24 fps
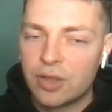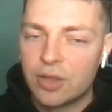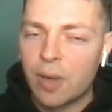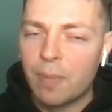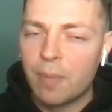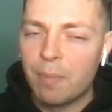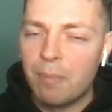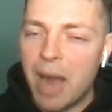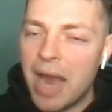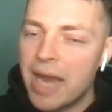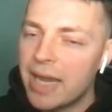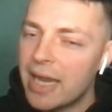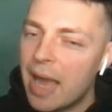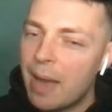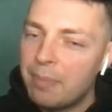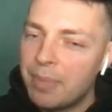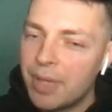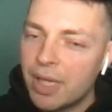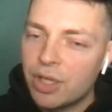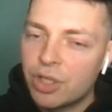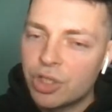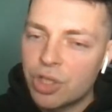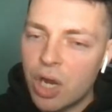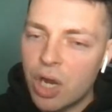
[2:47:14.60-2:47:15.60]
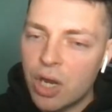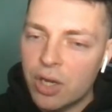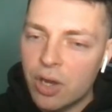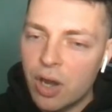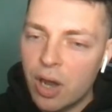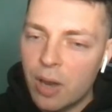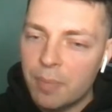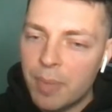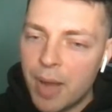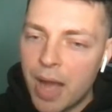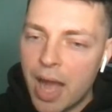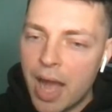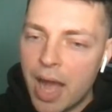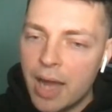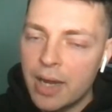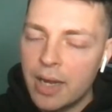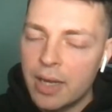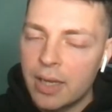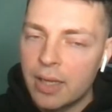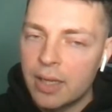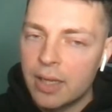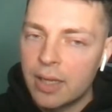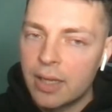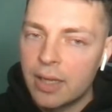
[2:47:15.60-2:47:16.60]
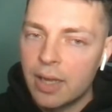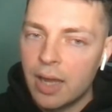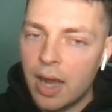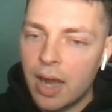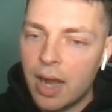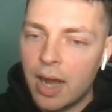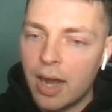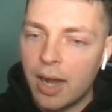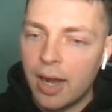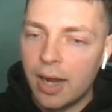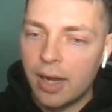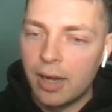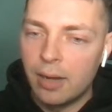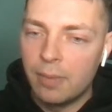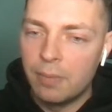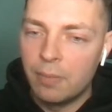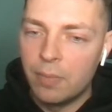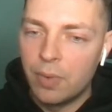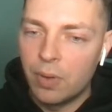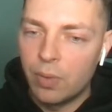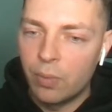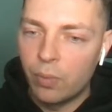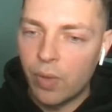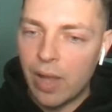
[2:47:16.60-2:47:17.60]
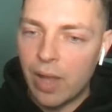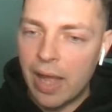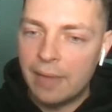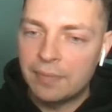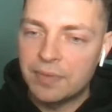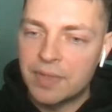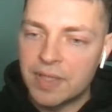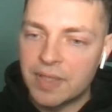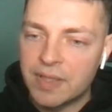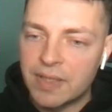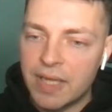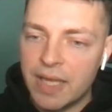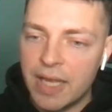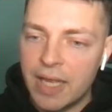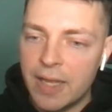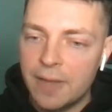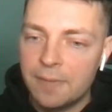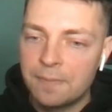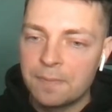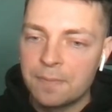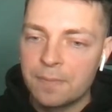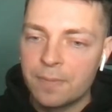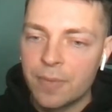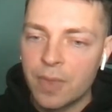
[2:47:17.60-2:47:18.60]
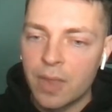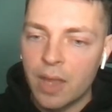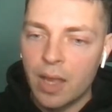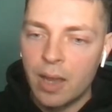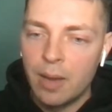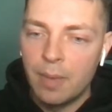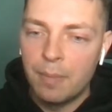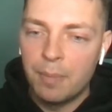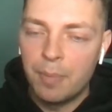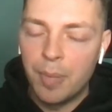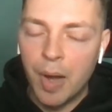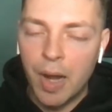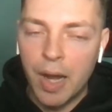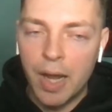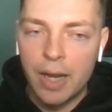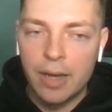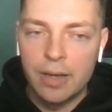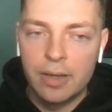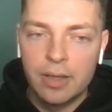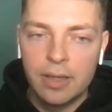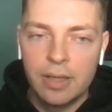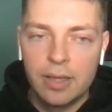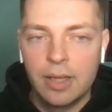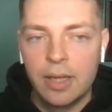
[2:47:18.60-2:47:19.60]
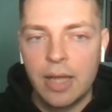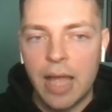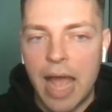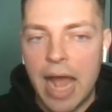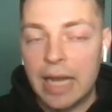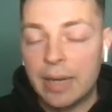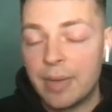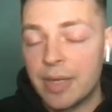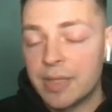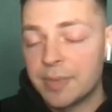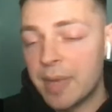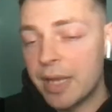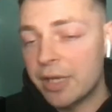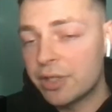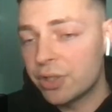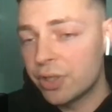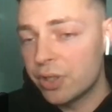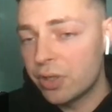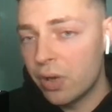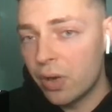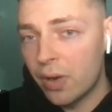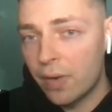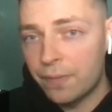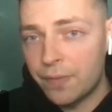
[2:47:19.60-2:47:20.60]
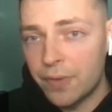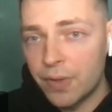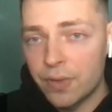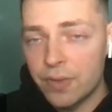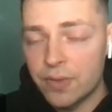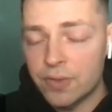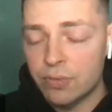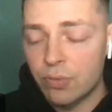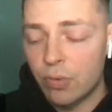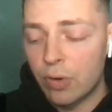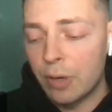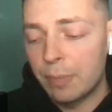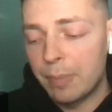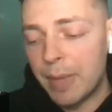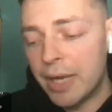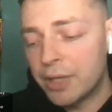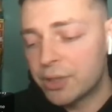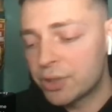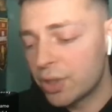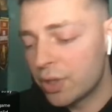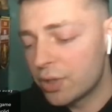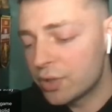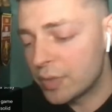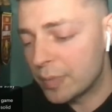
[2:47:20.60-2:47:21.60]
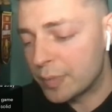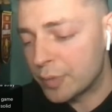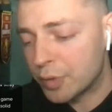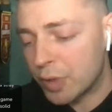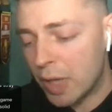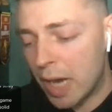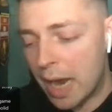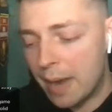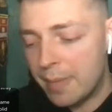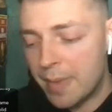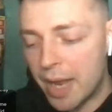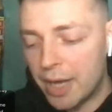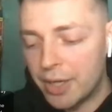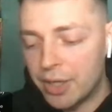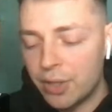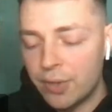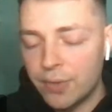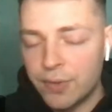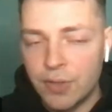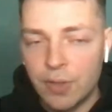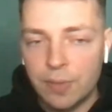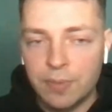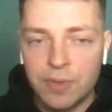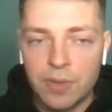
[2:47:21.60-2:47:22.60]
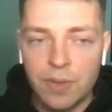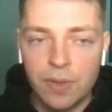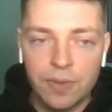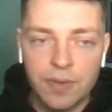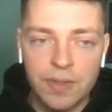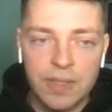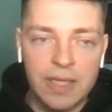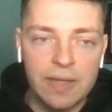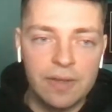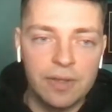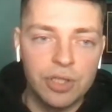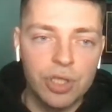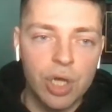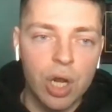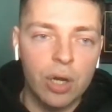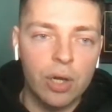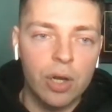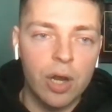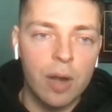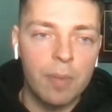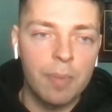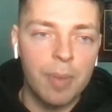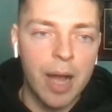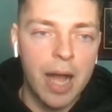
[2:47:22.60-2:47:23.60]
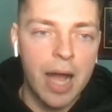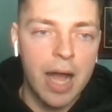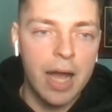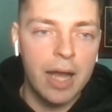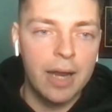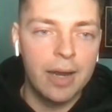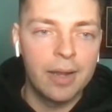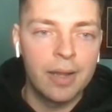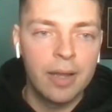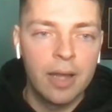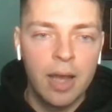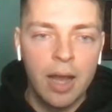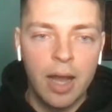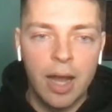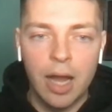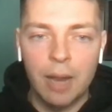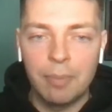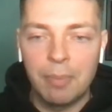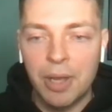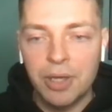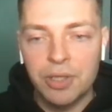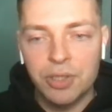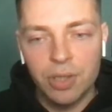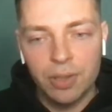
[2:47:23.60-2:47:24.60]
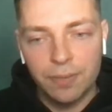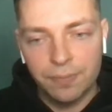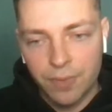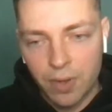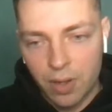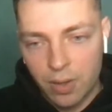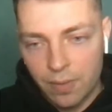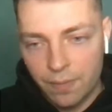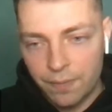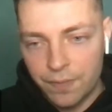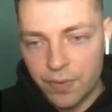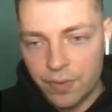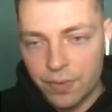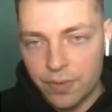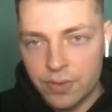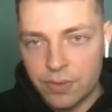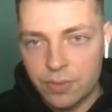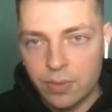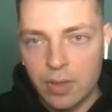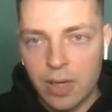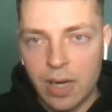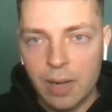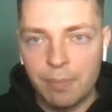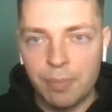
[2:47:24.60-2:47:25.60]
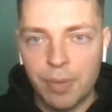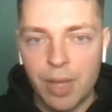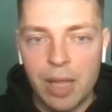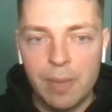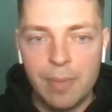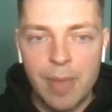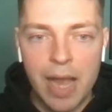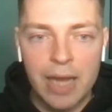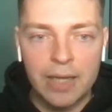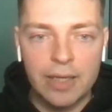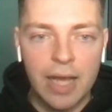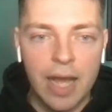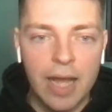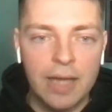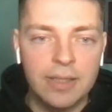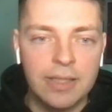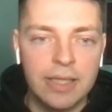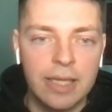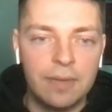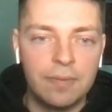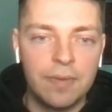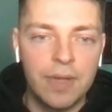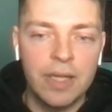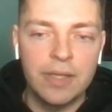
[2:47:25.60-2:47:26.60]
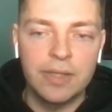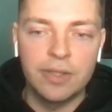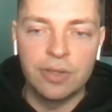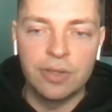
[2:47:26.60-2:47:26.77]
there might not be a Junkyard pod. We'll have to see. But anyways, make sure you go to Fear the Sword. Make sure you're subscribed on YouTube so you'll see the Junkyard pod. Make sure you're following Fear the Sword on Playback.tv